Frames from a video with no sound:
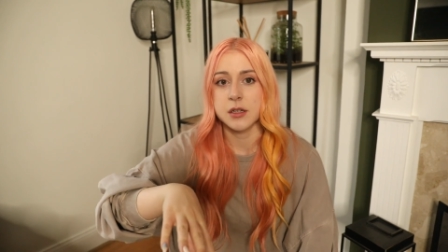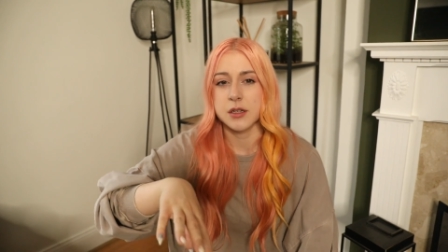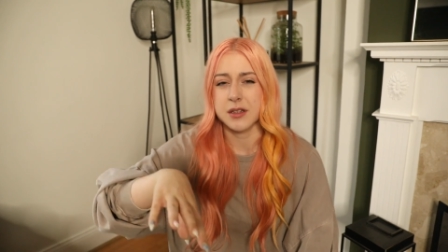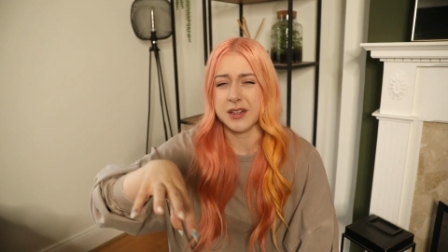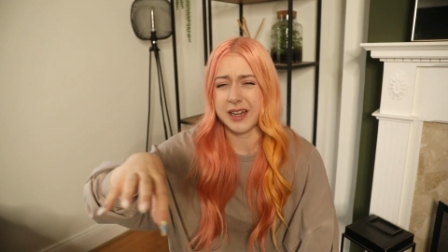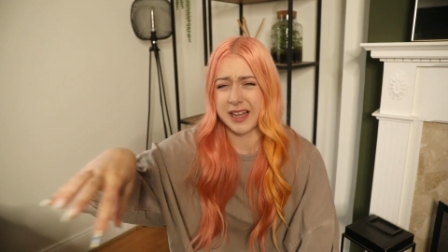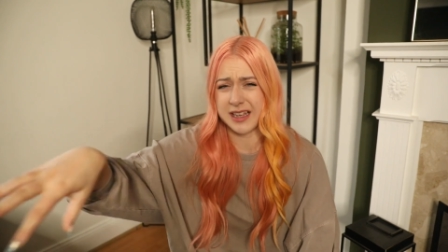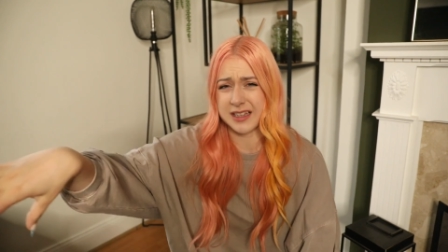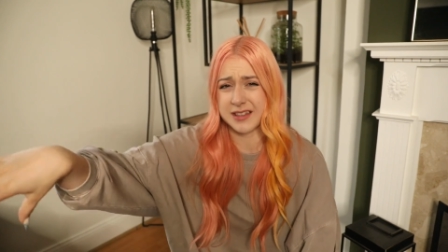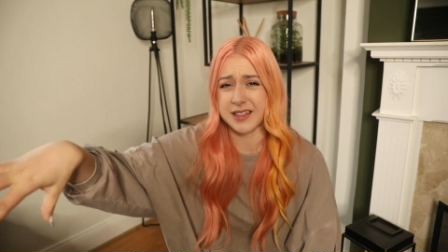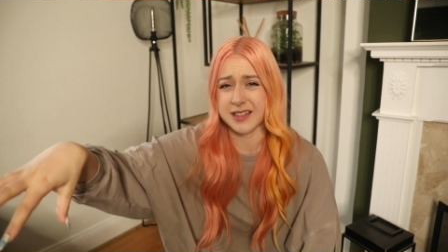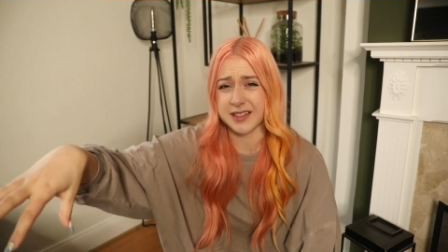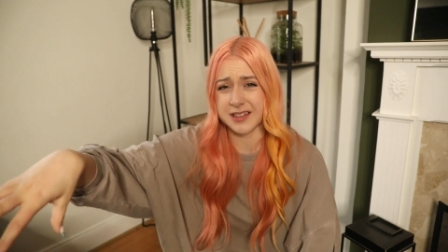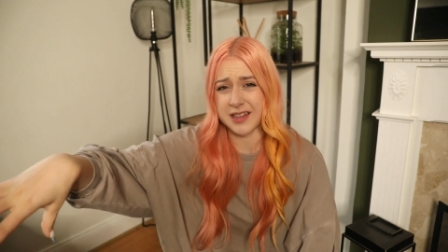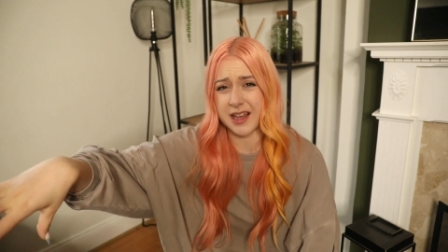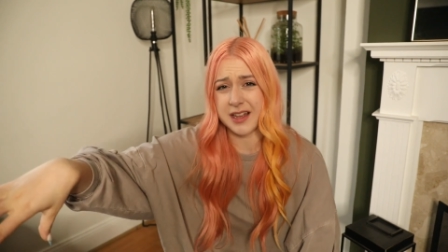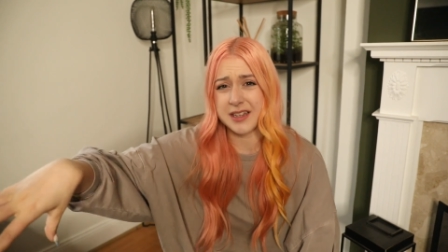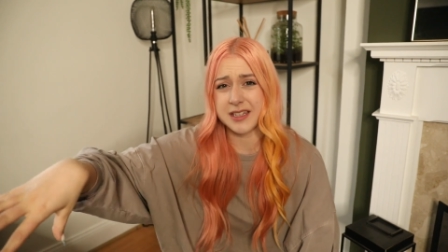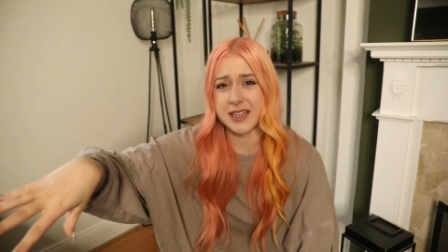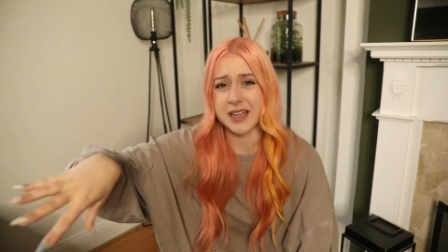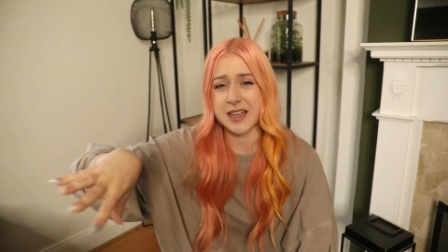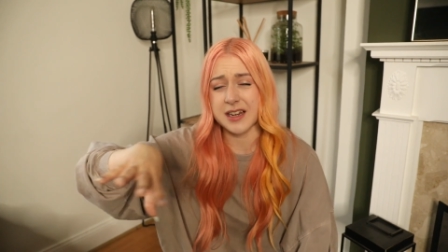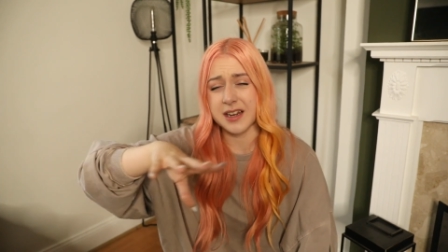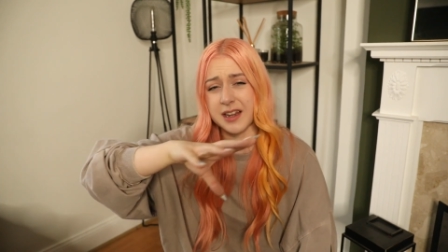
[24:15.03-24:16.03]
like the
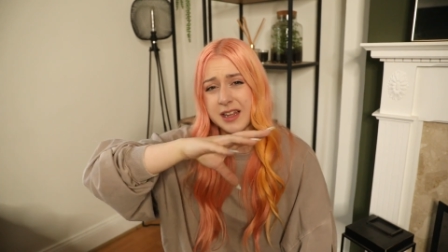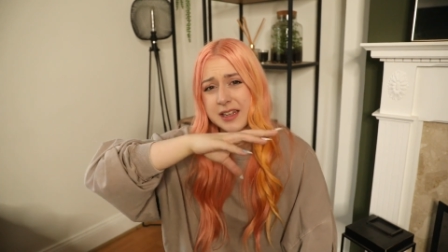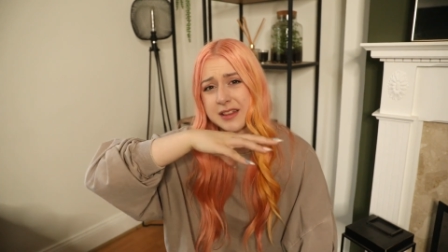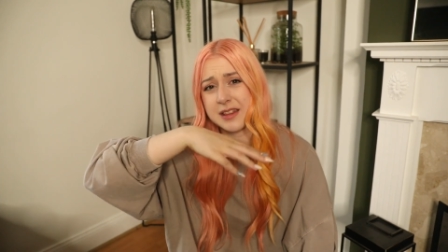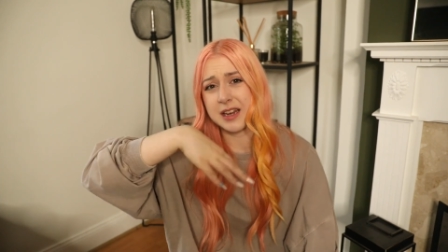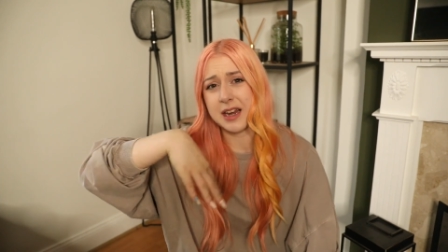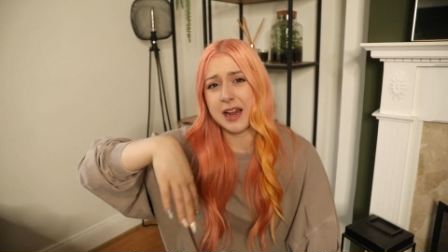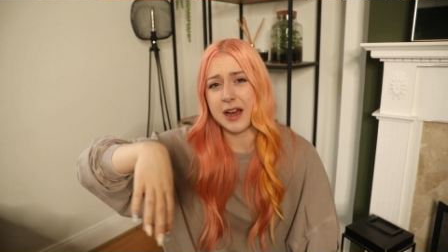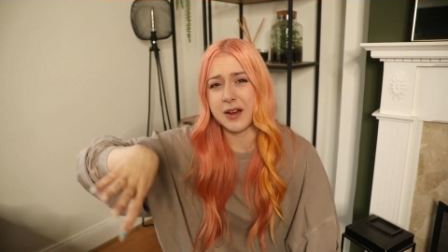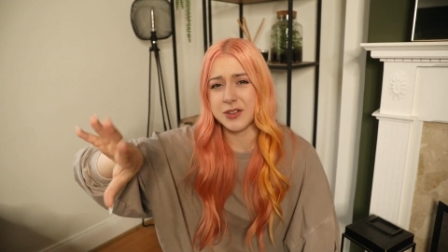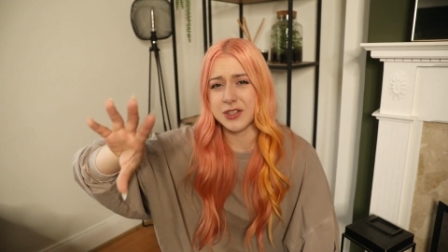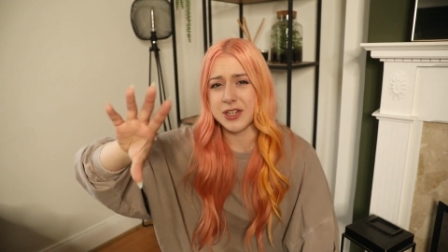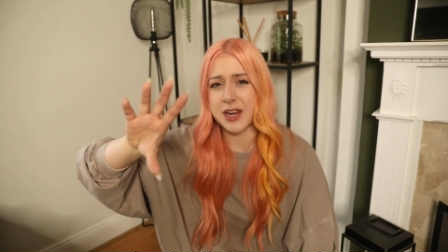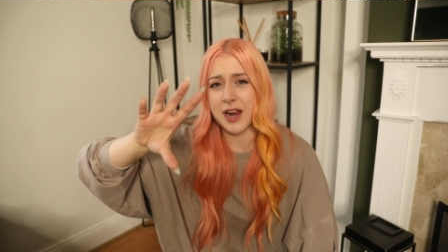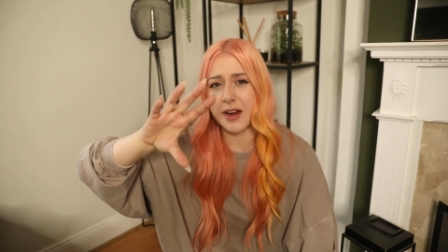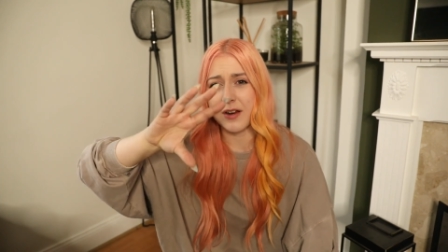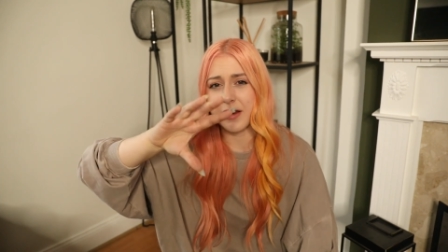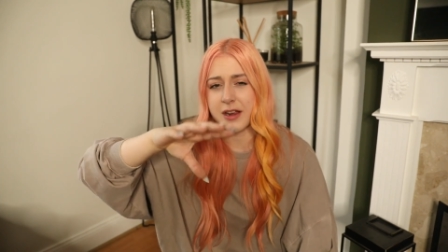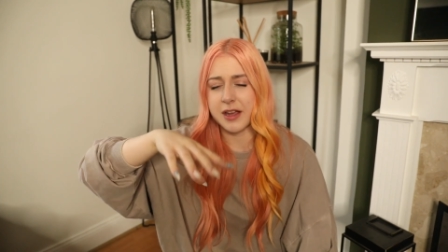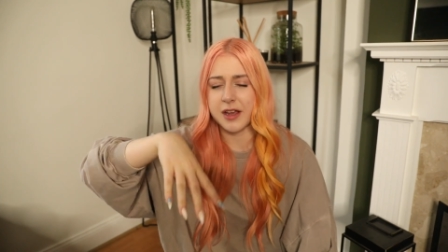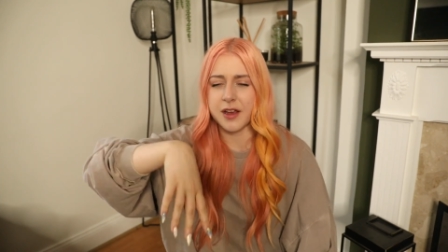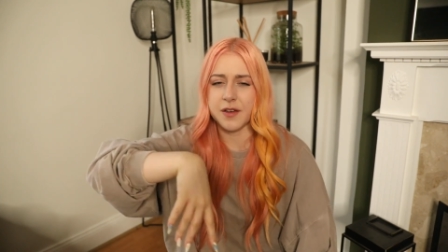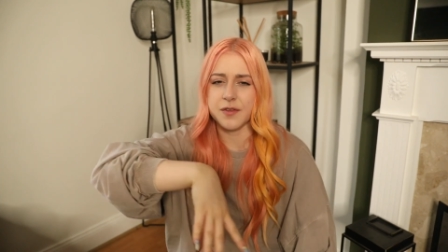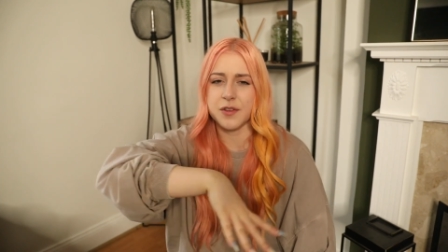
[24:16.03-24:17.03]
settee, like the lounge
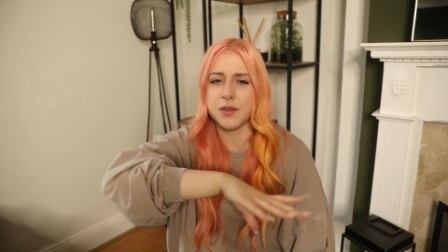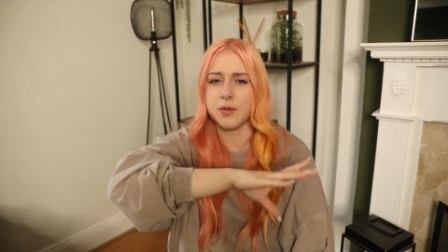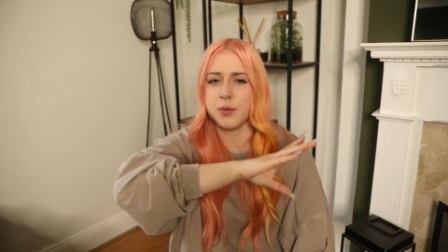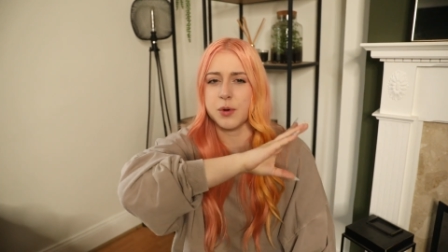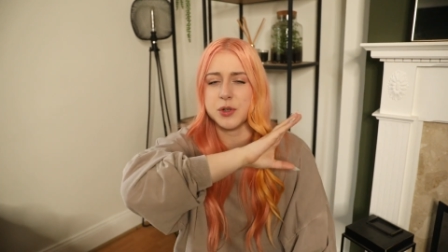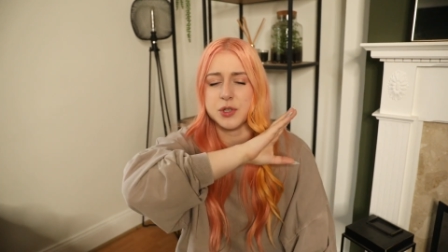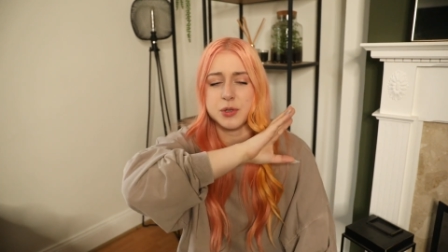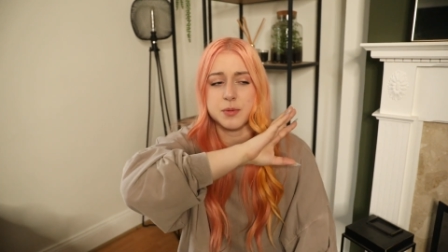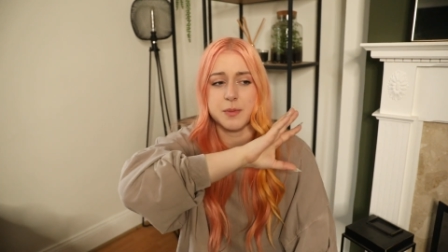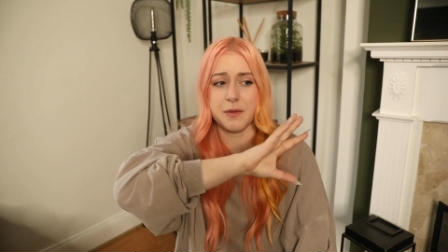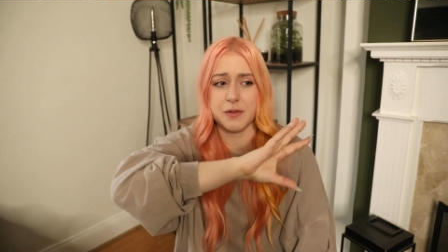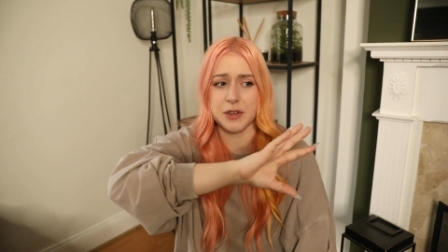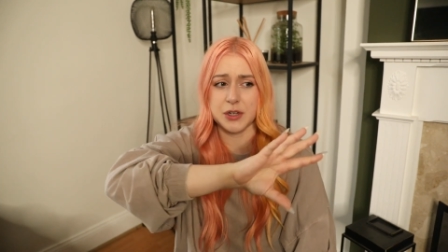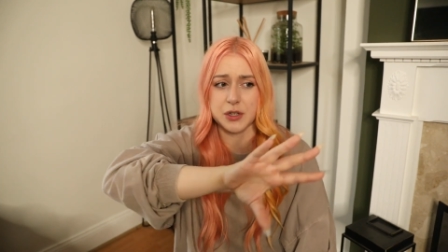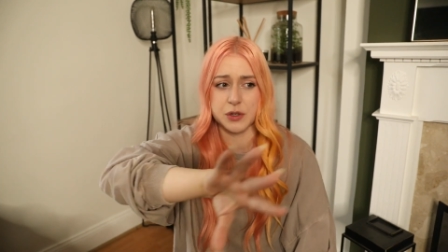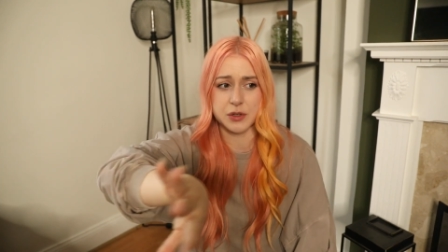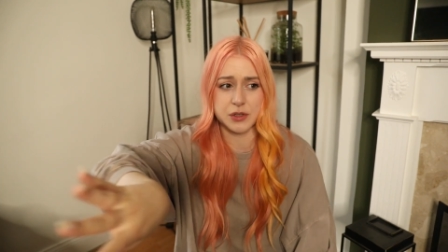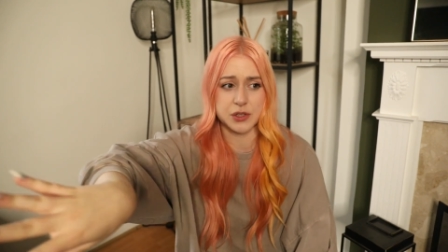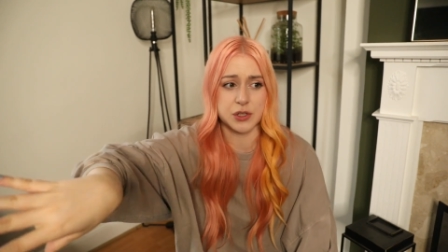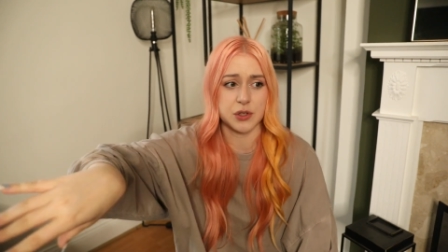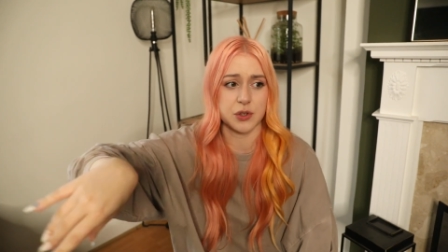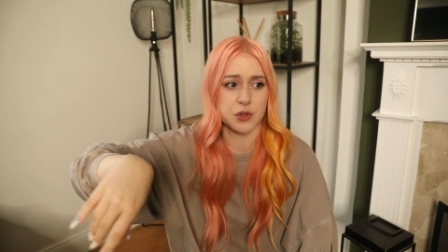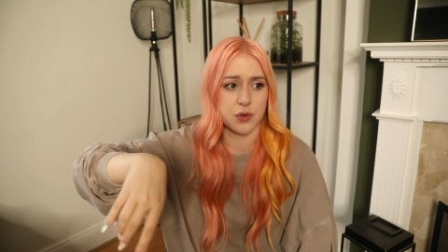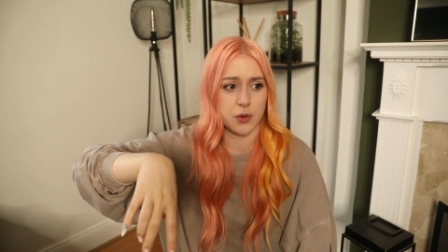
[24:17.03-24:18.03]
area, if you've watched my
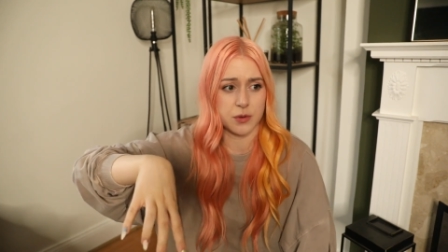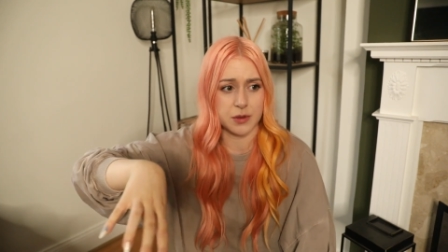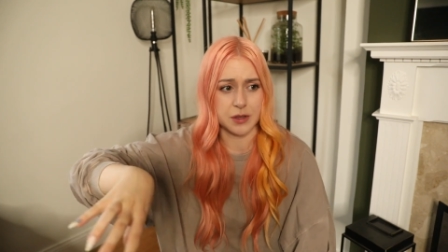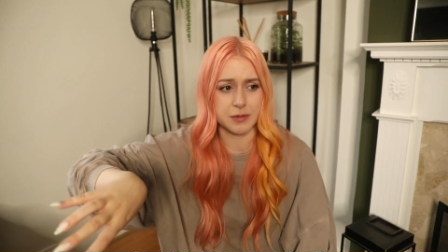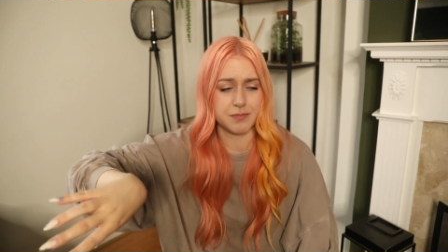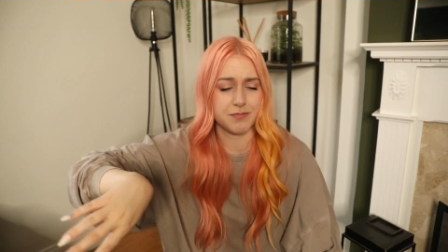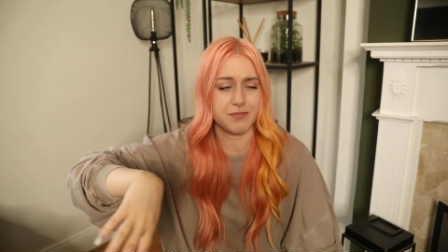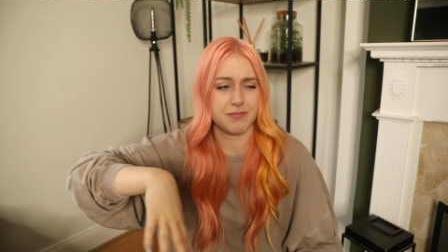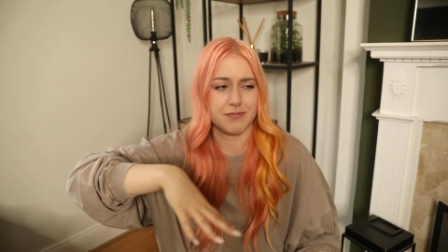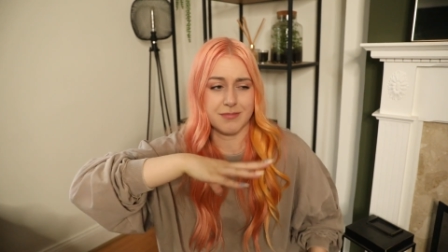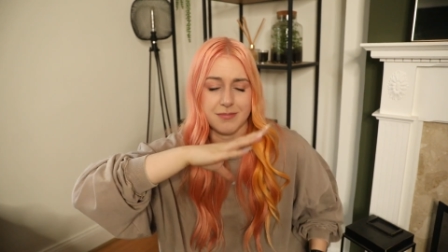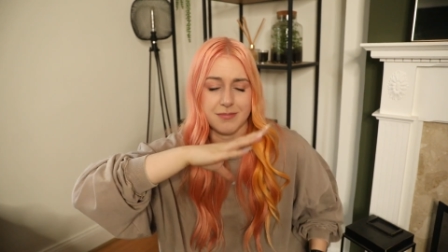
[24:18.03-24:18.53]
videos, you'll know the